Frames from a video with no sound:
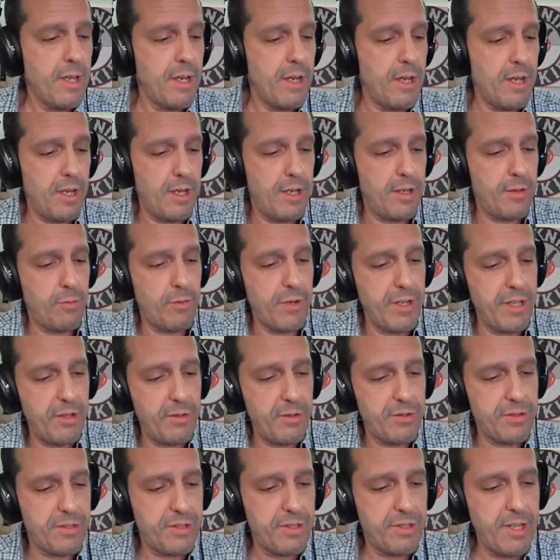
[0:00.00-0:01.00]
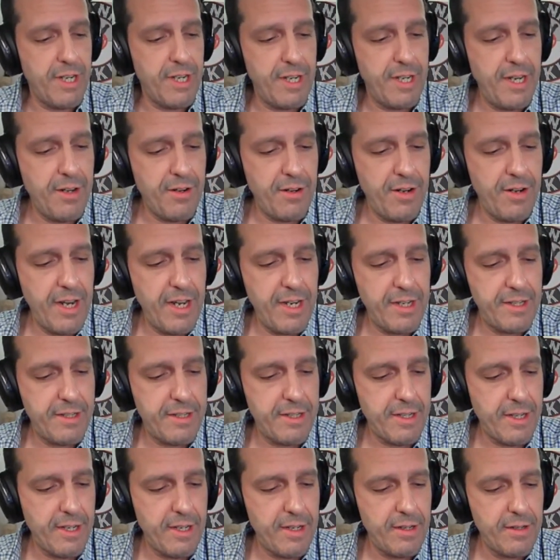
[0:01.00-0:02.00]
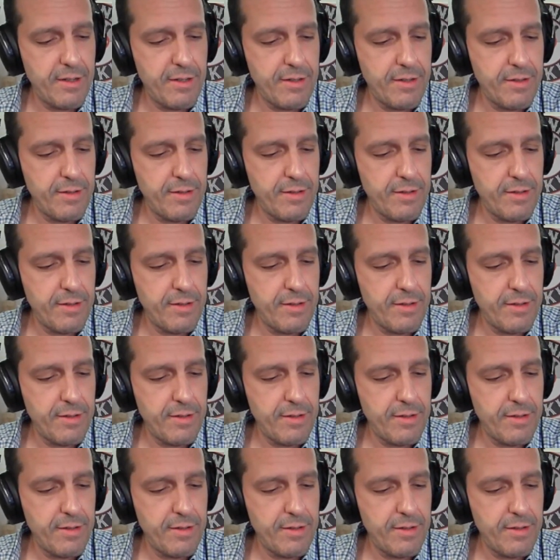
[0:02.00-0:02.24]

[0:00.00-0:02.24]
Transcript: Uh, we use an internet uh,